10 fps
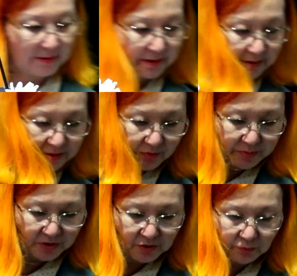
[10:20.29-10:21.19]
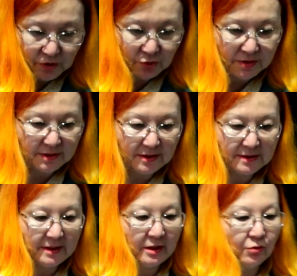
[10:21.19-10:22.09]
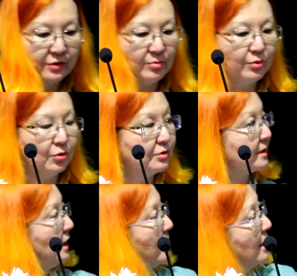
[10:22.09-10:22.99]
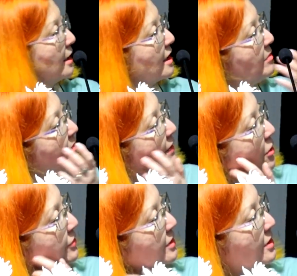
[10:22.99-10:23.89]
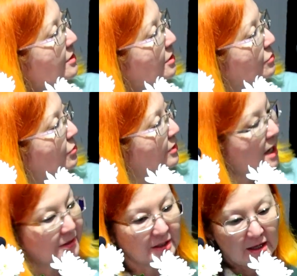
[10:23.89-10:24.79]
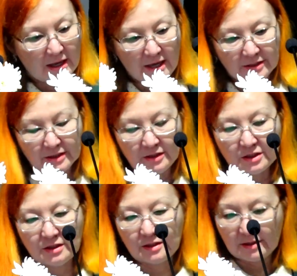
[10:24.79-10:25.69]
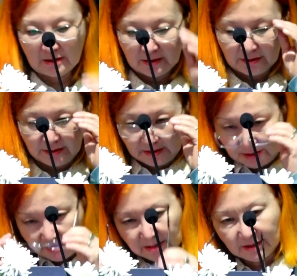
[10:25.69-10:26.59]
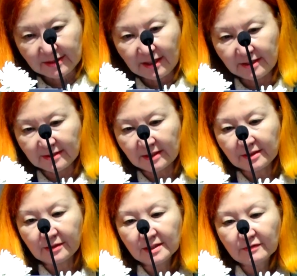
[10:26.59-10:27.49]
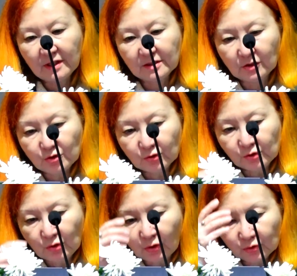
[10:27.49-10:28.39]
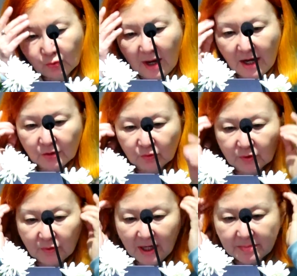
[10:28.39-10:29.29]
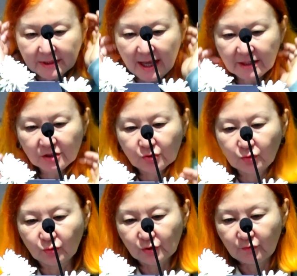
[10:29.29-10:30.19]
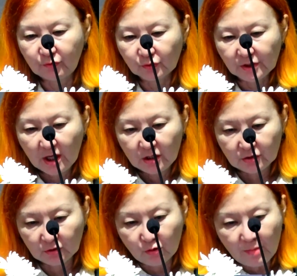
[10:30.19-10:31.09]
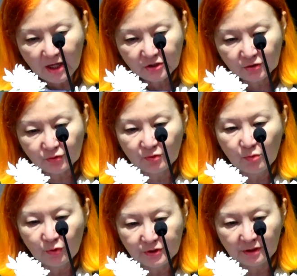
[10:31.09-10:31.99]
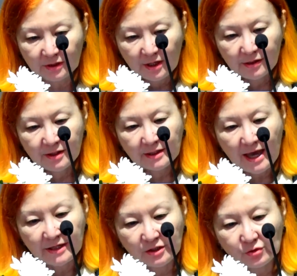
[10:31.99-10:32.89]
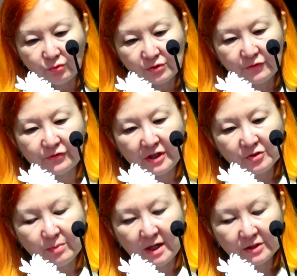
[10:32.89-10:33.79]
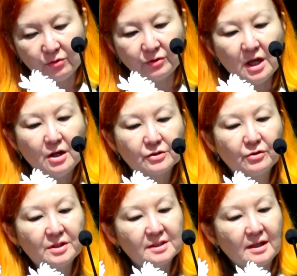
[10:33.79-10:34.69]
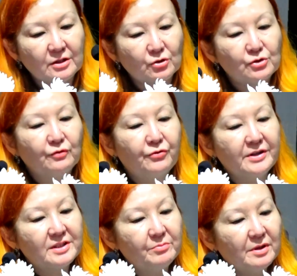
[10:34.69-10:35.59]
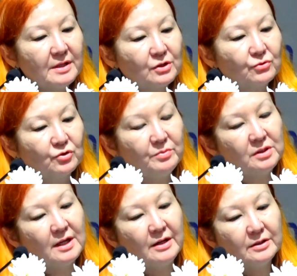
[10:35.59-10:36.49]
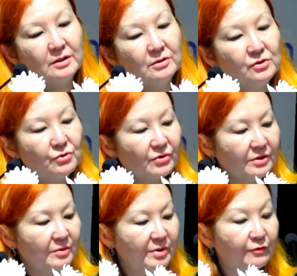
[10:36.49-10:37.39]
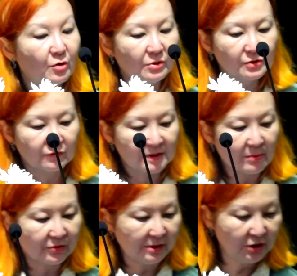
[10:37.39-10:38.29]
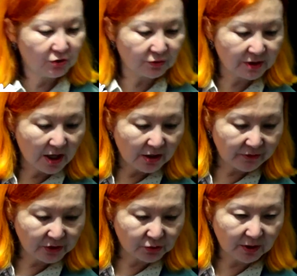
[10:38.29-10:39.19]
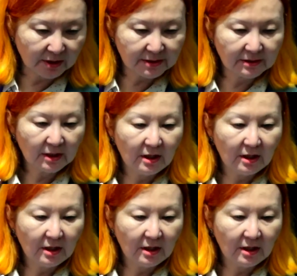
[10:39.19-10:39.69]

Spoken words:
these inscriptions which you see here on the balls had been found in Issyk-Kurgan, and it says that this vessel should hold wine of grapes, added cooked food, so much to the mortal, then added cooked fresh butter on. So it's a sort of recipe that could be done during the performance of some religious rituals.